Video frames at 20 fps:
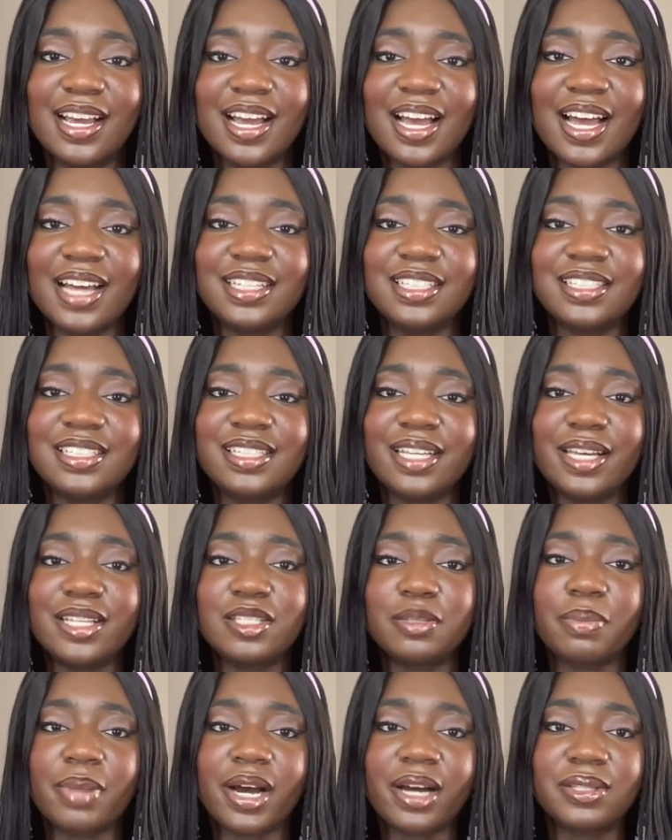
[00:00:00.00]
and it
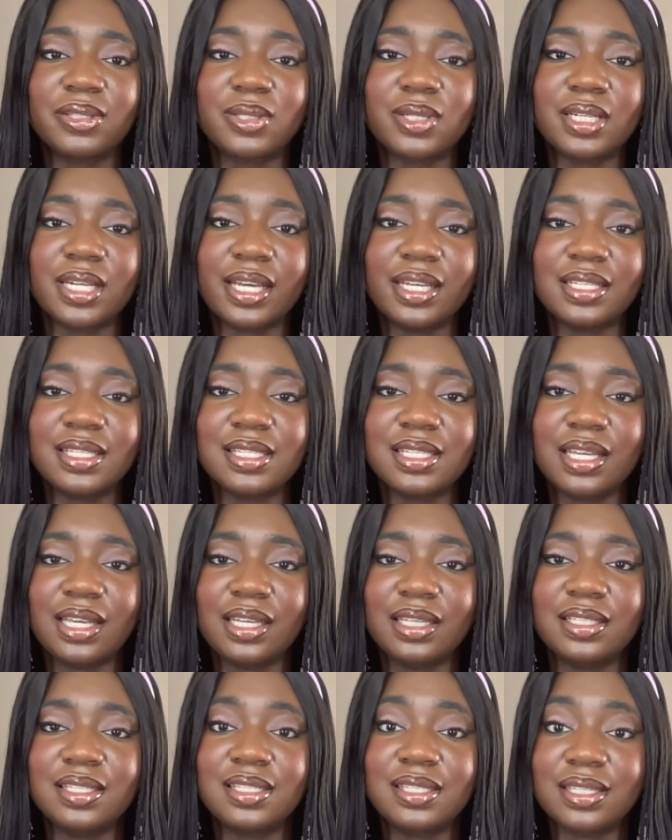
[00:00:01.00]
dates back to
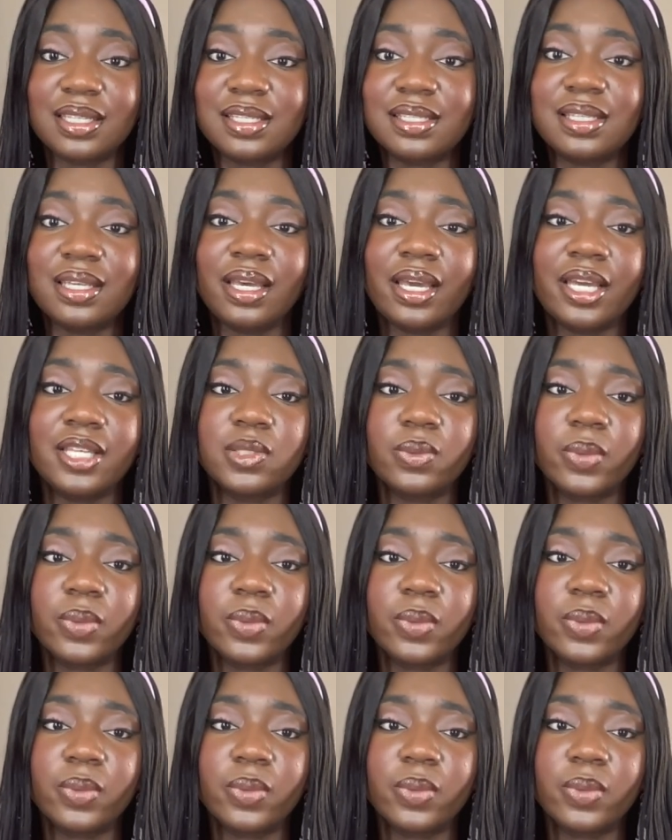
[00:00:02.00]
1968